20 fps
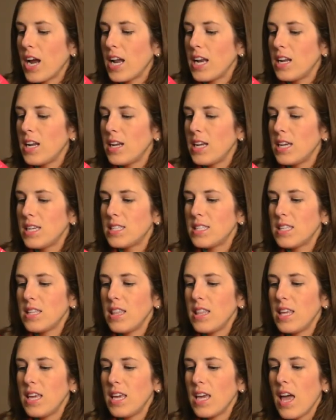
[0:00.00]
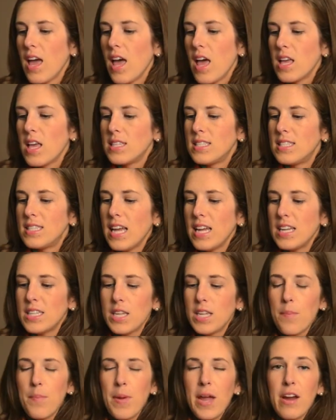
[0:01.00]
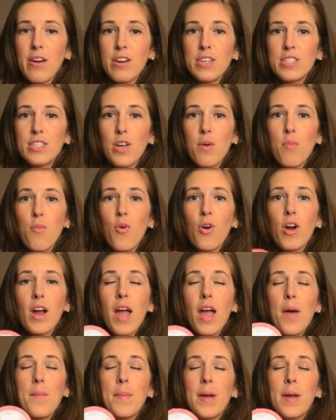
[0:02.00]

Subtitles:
and it is in the scent Paris Amour.